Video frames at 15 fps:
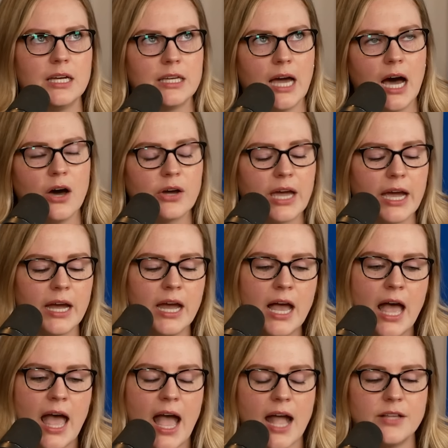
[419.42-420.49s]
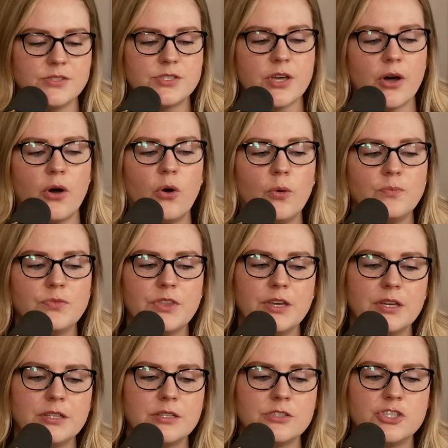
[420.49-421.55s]
Yeah, okay. And so
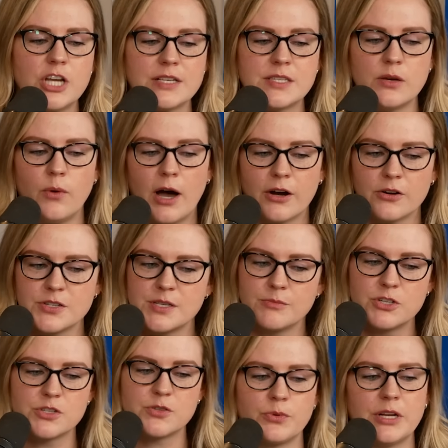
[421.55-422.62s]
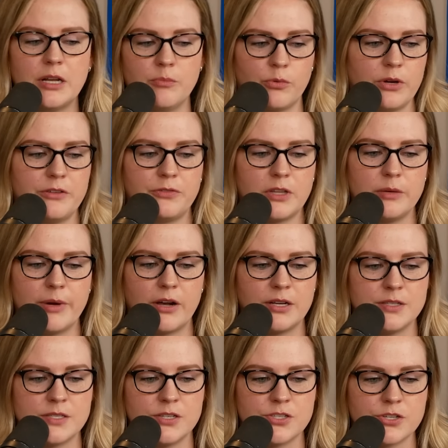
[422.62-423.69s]
Jesse Waters, I'm reading briefly about
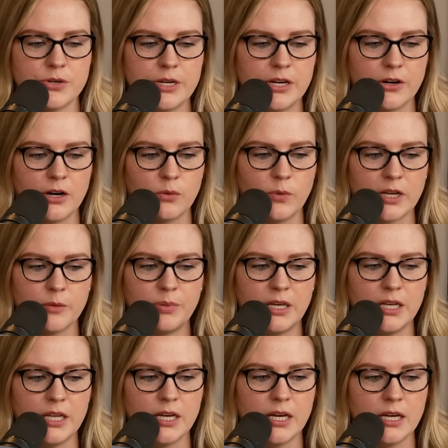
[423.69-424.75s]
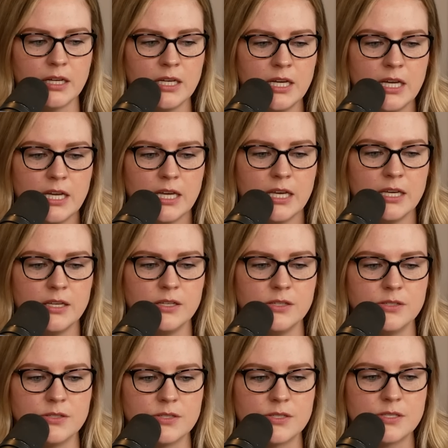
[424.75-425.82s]
his history here on Wikipedia.
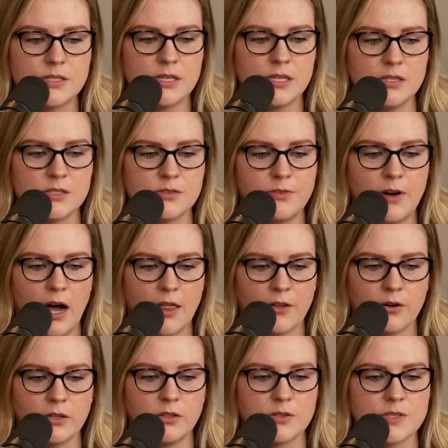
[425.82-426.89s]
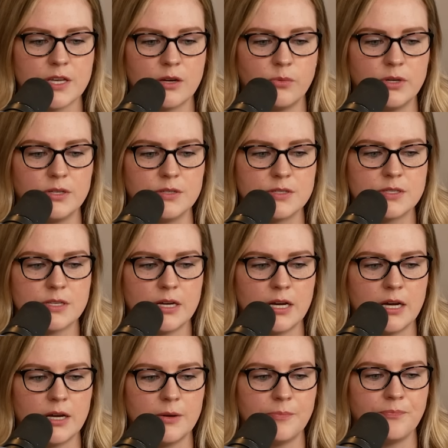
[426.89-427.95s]
His father, it looks like, was...
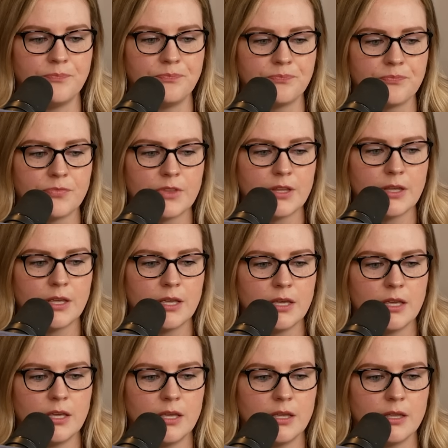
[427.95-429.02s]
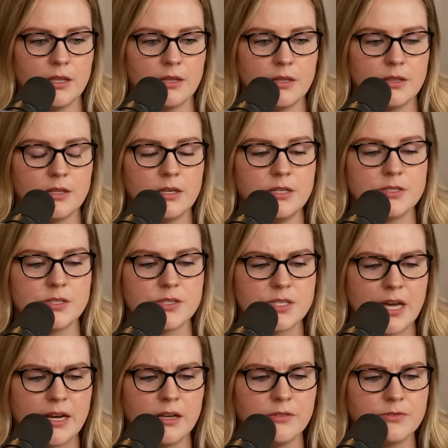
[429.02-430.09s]
he's the
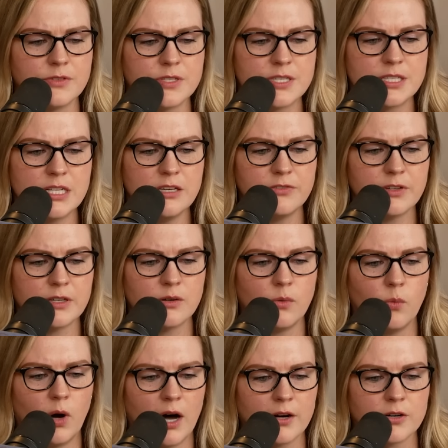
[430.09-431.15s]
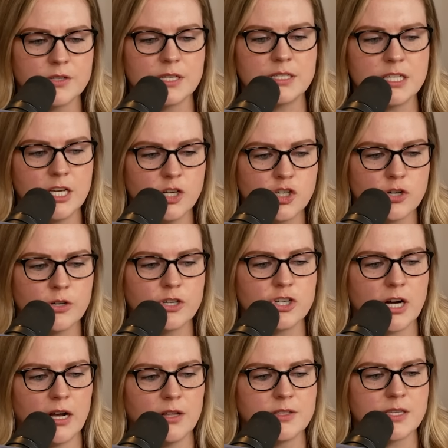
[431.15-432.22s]
son of Stephen Waters, a teacher and
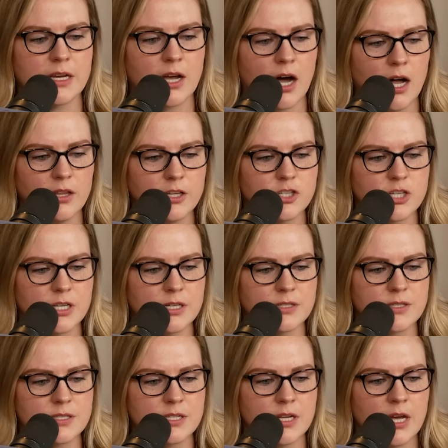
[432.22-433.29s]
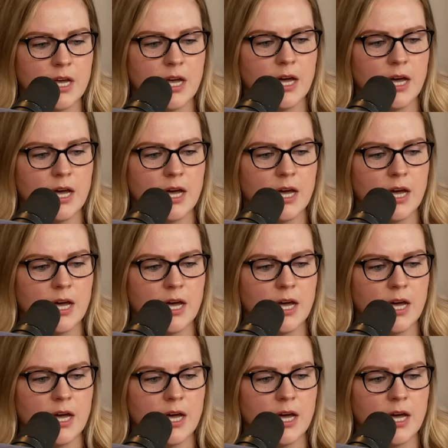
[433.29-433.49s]
child psychologist.